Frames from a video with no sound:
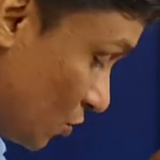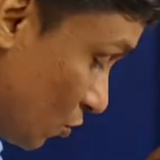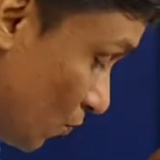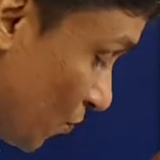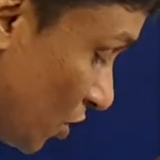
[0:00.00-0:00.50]

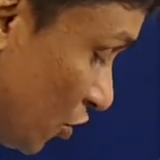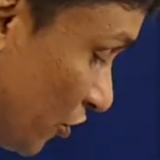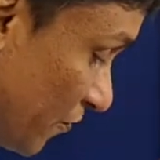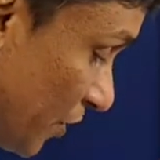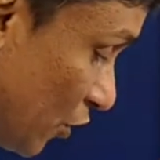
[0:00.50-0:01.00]
So dou
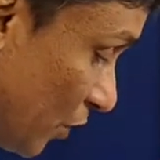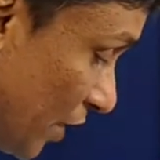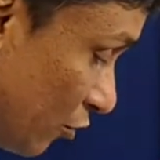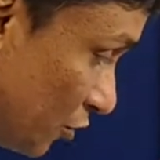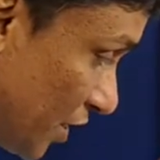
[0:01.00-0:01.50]
f by dou y
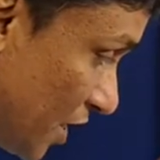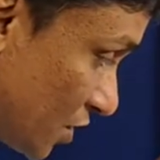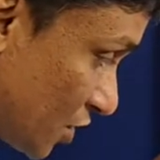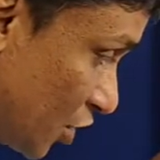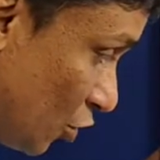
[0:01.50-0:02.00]
equal to
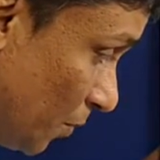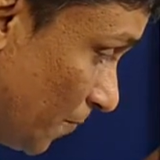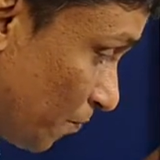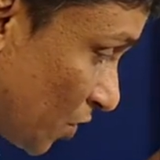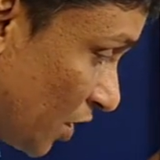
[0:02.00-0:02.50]
3x cube.